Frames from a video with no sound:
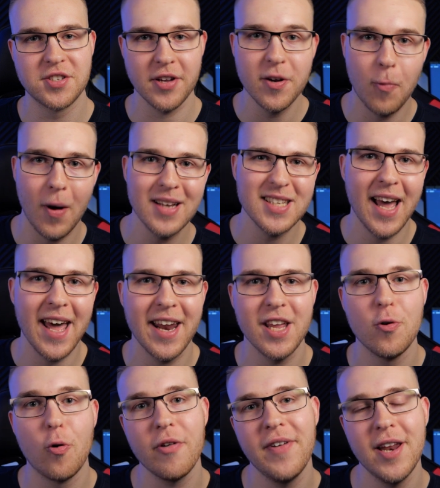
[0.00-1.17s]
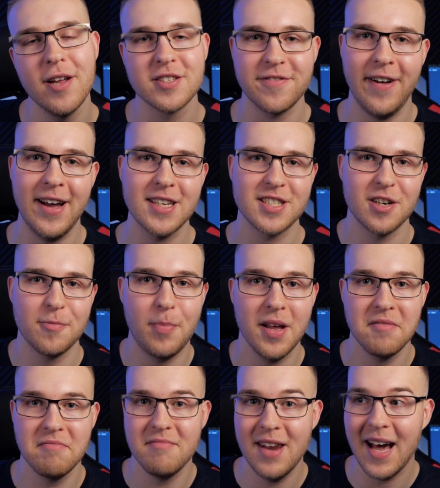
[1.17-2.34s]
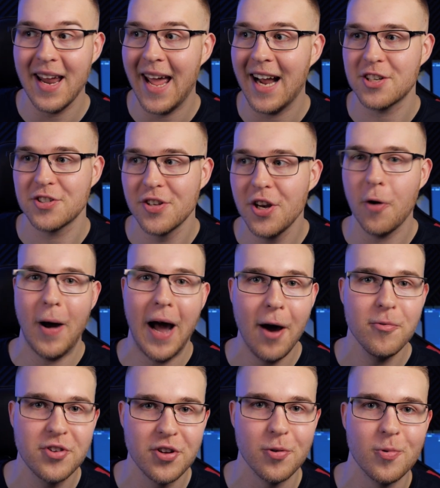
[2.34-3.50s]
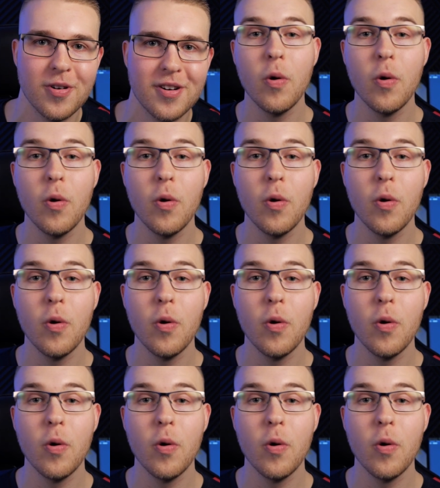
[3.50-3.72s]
So you want to edit your videos faster, but not actually know how to?